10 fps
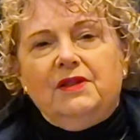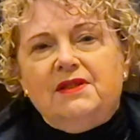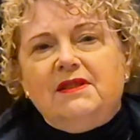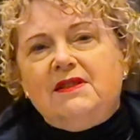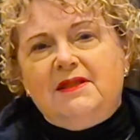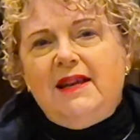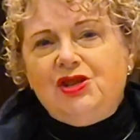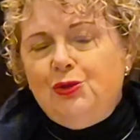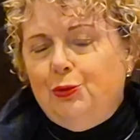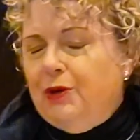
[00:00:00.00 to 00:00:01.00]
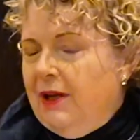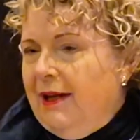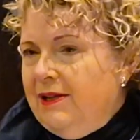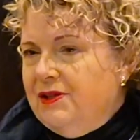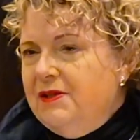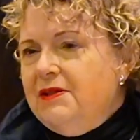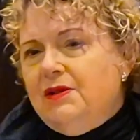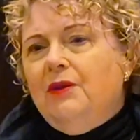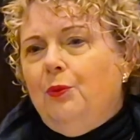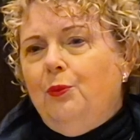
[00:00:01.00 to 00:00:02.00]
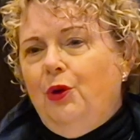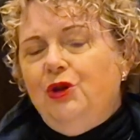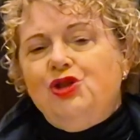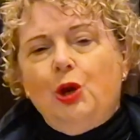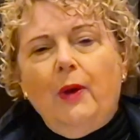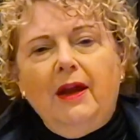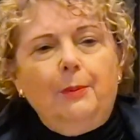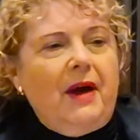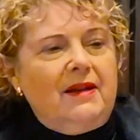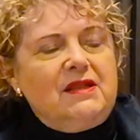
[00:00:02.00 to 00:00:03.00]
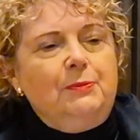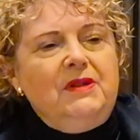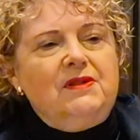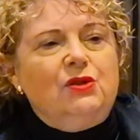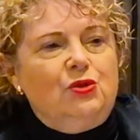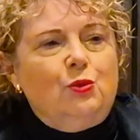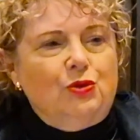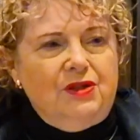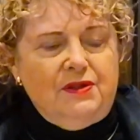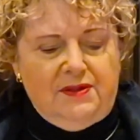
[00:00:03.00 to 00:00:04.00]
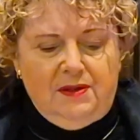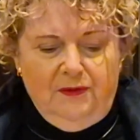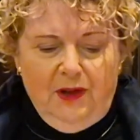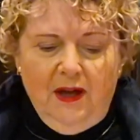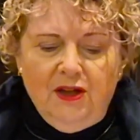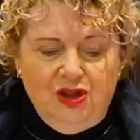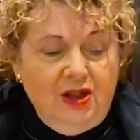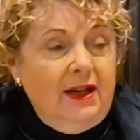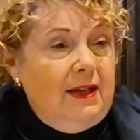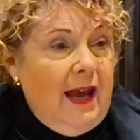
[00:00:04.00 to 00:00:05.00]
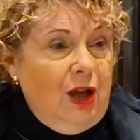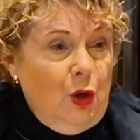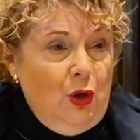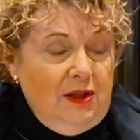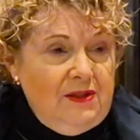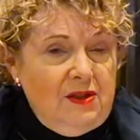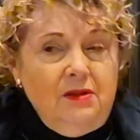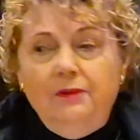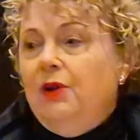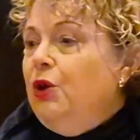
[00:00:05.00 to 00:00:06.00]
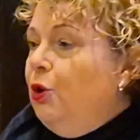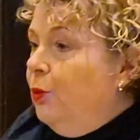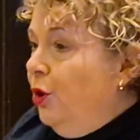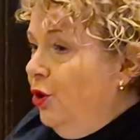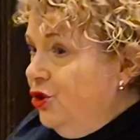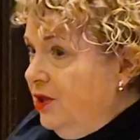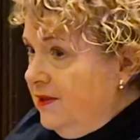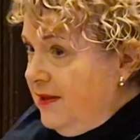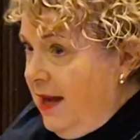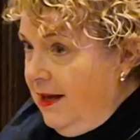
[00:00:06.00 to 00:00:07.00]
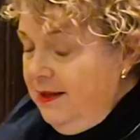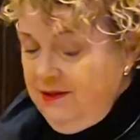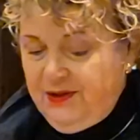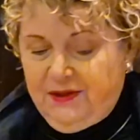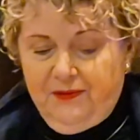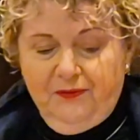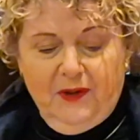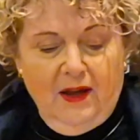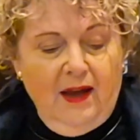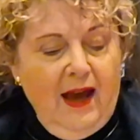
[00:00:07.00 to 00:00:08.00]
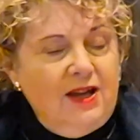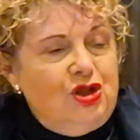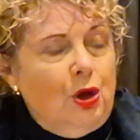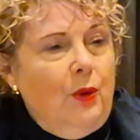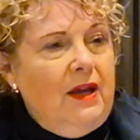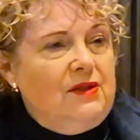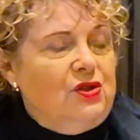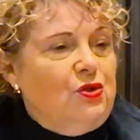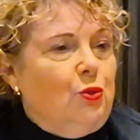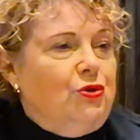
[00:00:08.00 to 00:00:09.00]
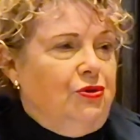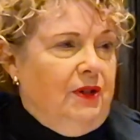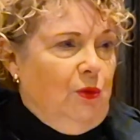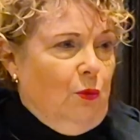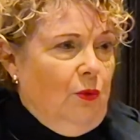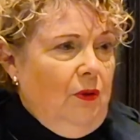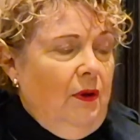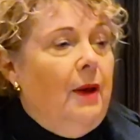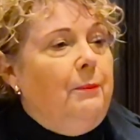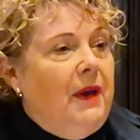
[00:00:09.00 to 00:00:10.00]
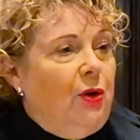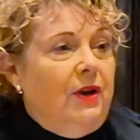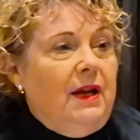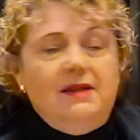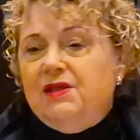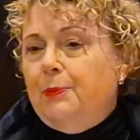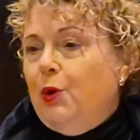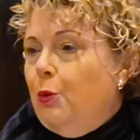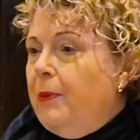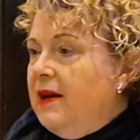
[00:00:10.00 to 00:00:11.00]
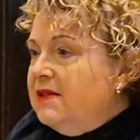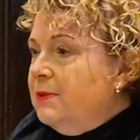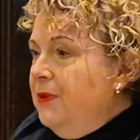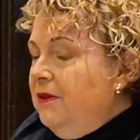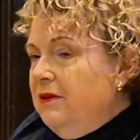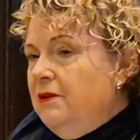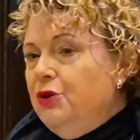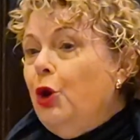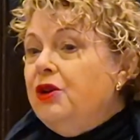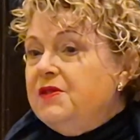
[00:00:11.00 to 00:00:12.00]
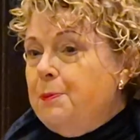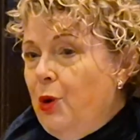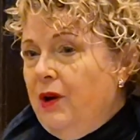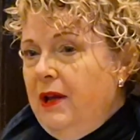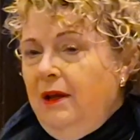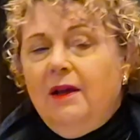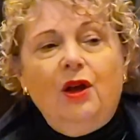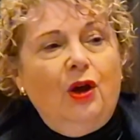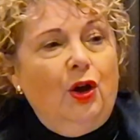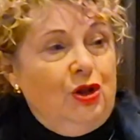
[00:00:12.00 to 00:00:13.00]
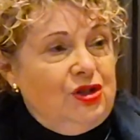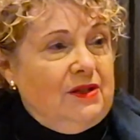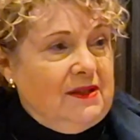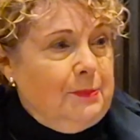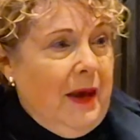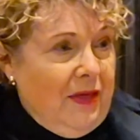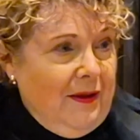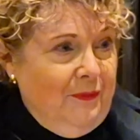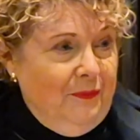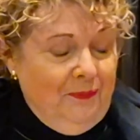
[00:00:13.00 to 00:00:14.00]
The successional collectors were Joanna Smith's daughters, Jean and Erliston, who were Ursula's aunts, and Joanna's daughter-in-law, Mary Isabel Smith, known as Molly, Ursula's mother,